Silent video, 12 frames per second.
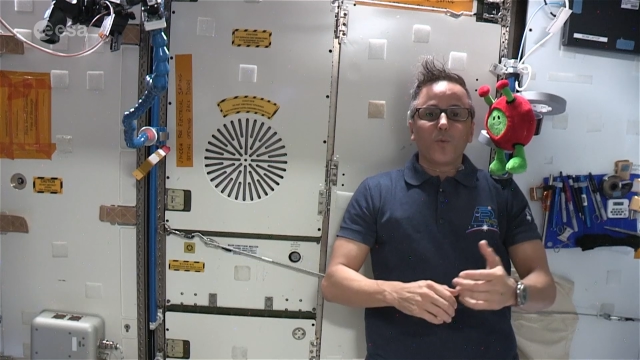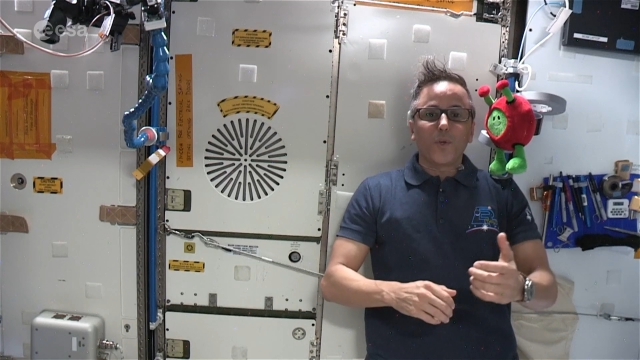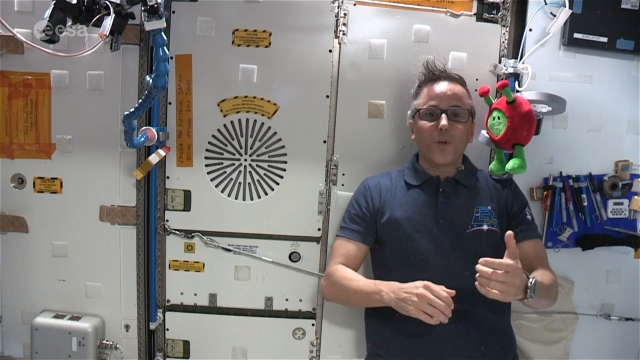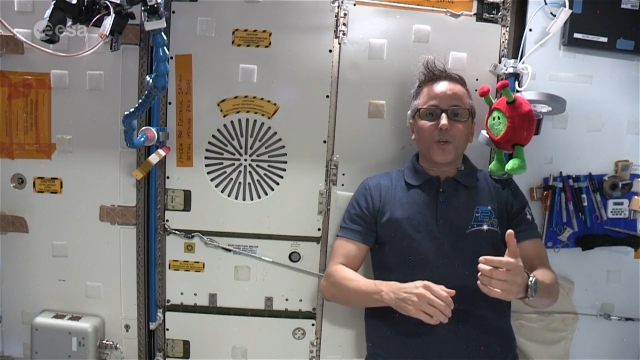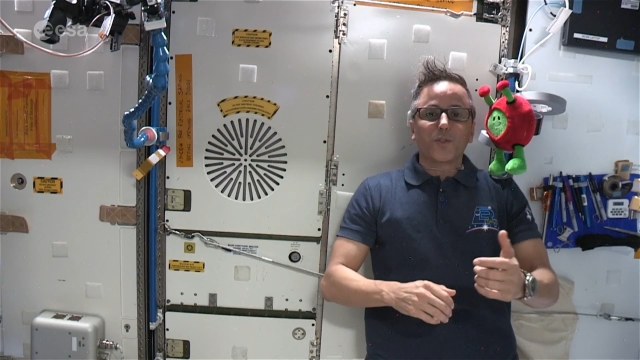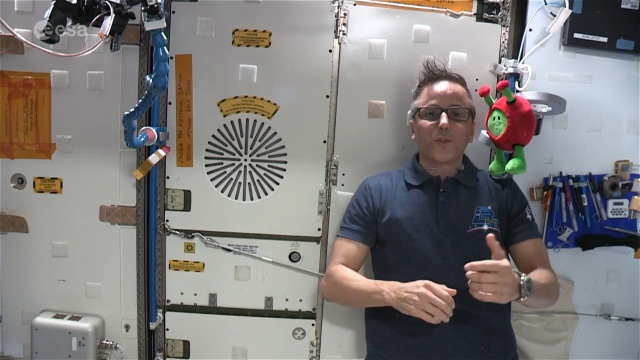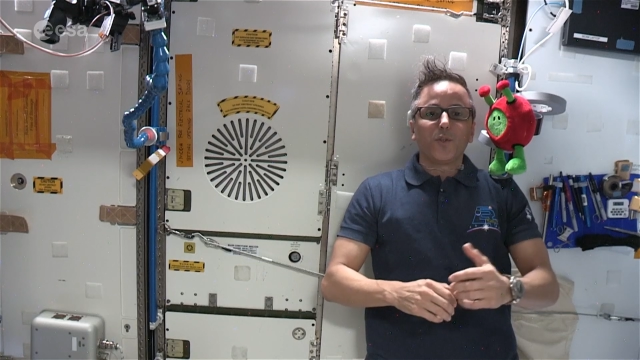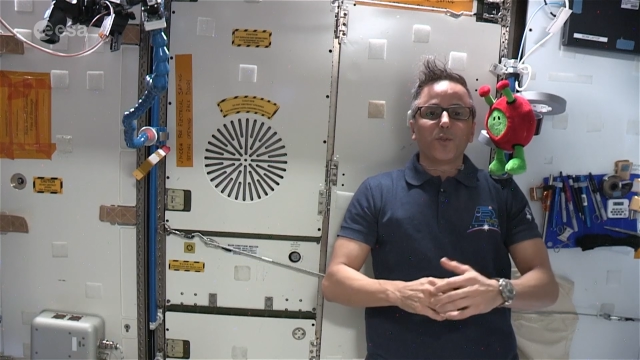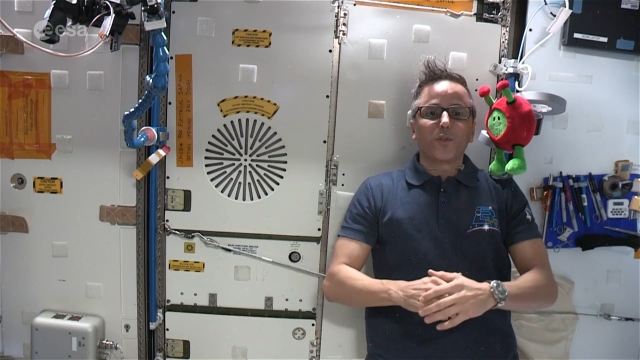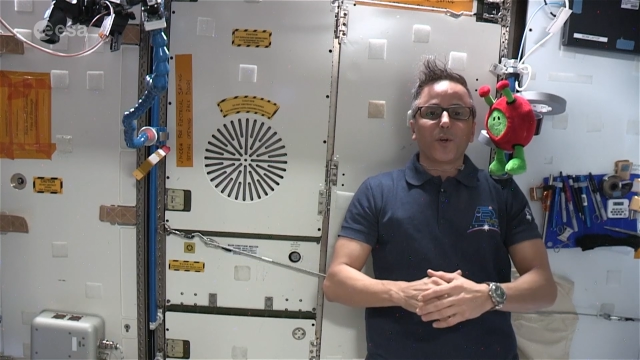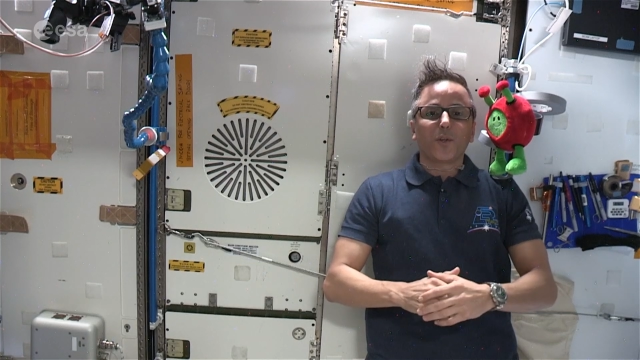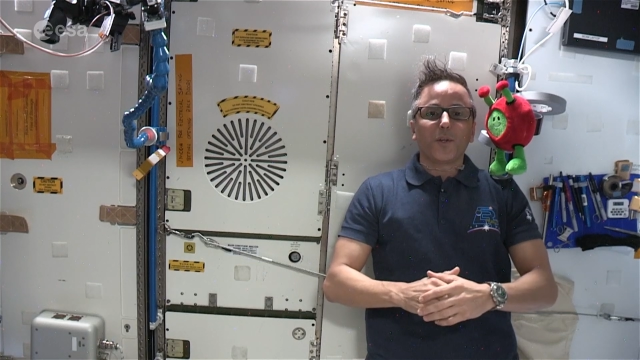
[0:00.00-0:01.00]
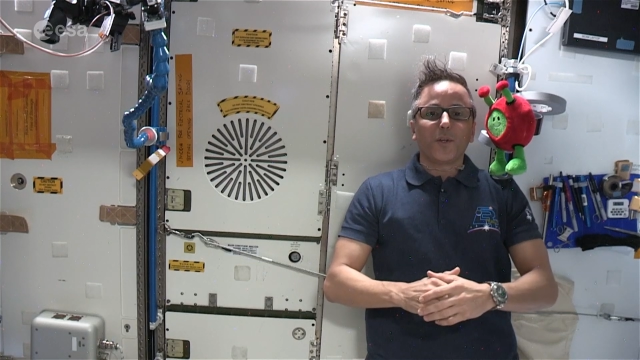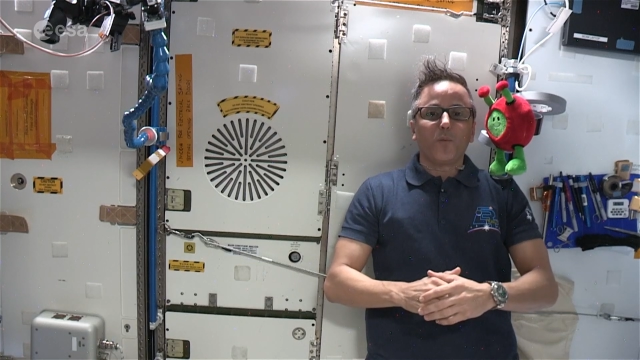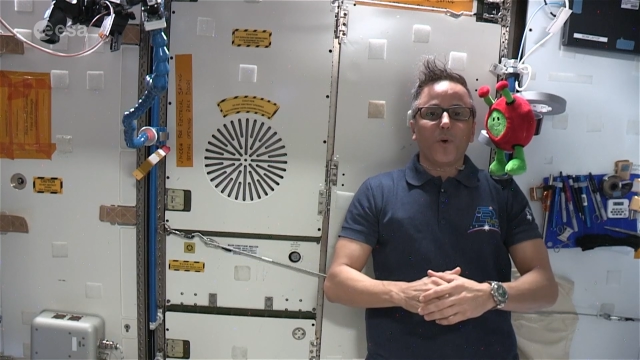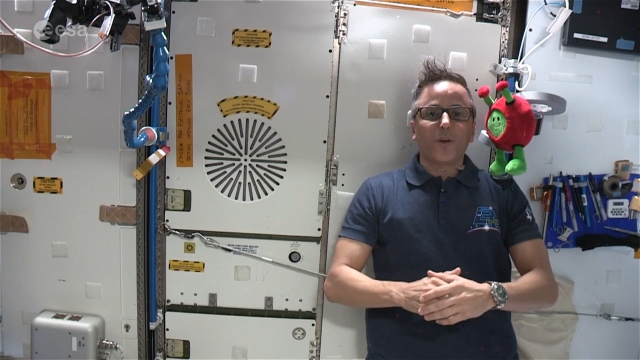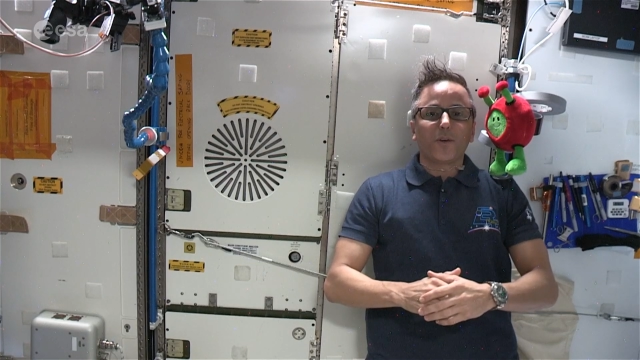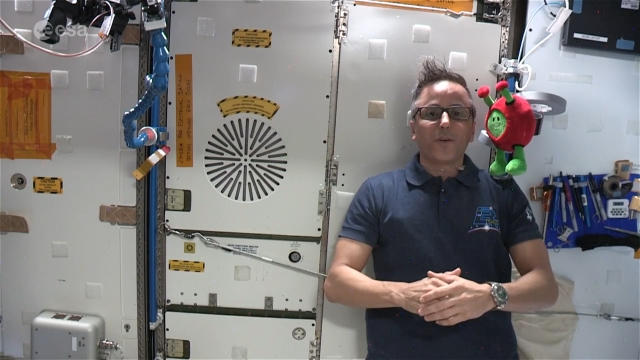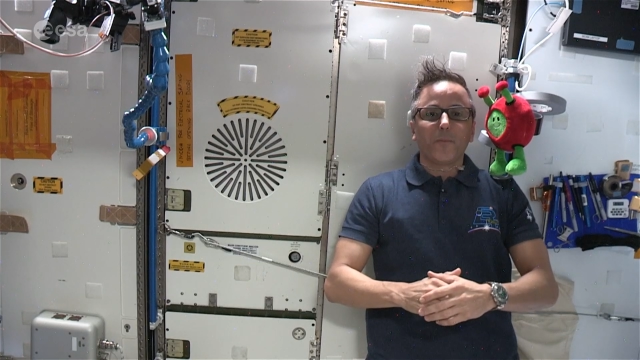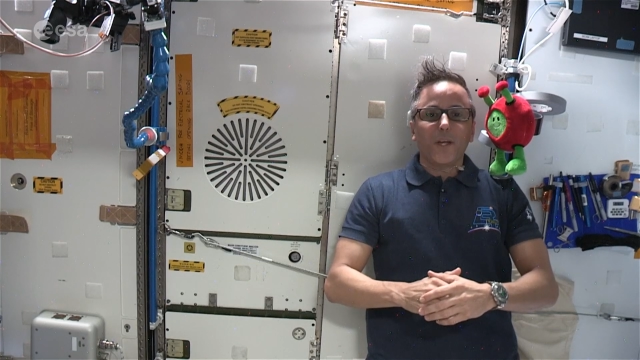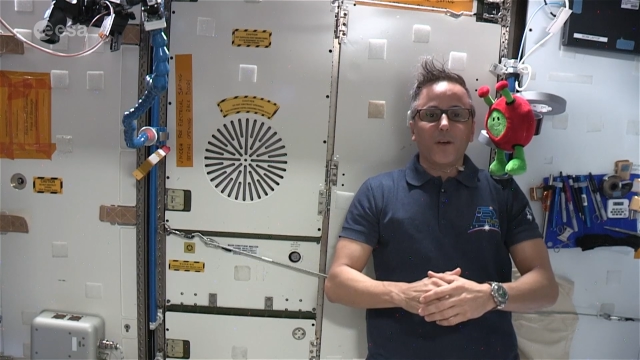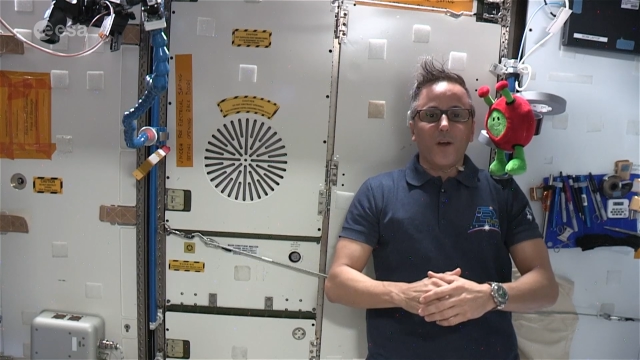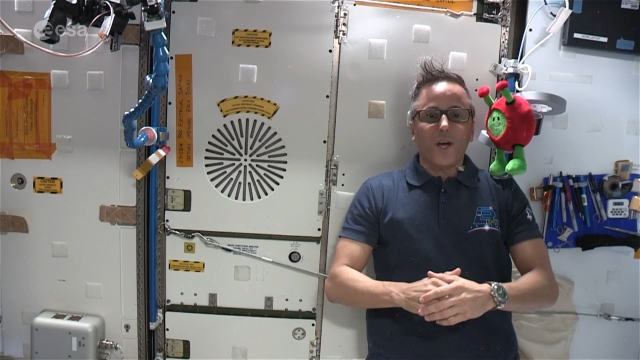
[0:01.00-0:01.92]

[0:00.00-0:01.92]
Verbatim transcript: We also use our clean water to make